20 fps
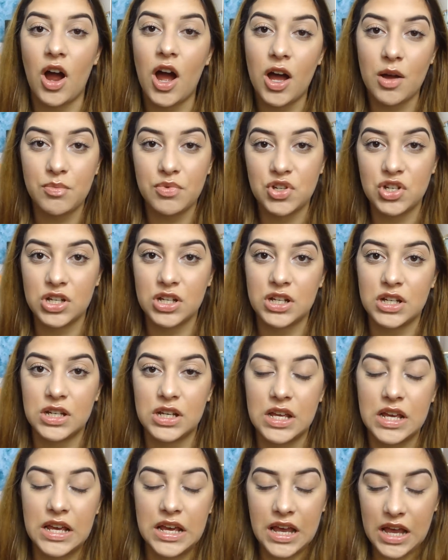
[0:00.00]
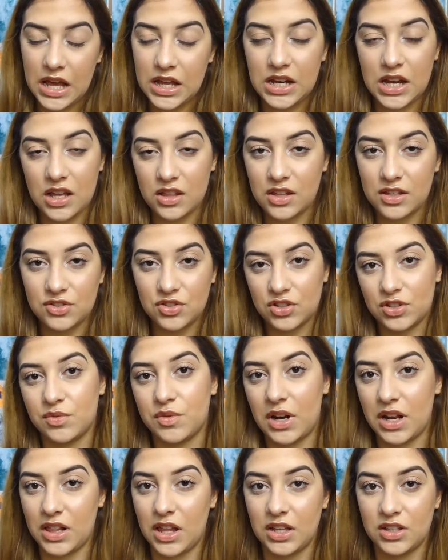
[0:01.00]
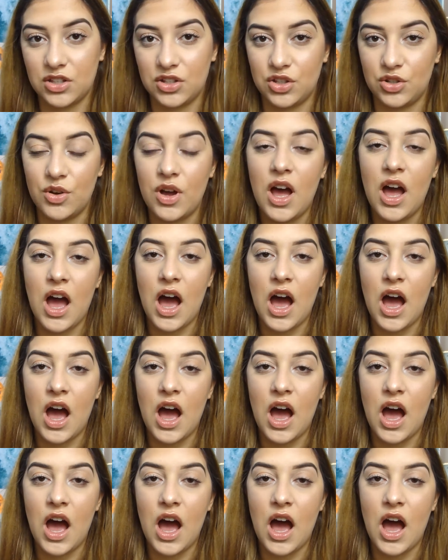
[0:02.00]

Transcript: option, and yeah, that's just what I like to do.